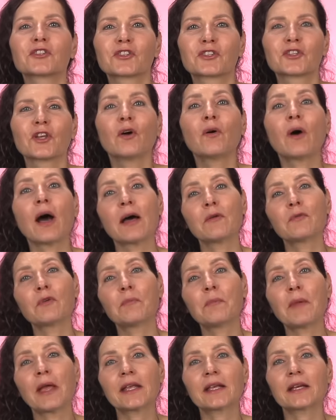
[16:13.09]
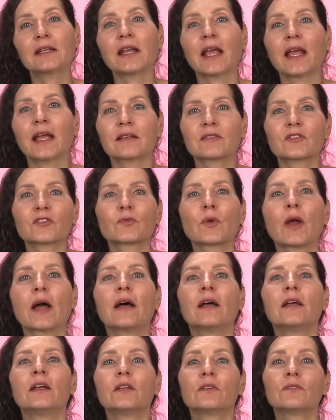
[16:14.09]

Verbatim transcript: So I will make an extra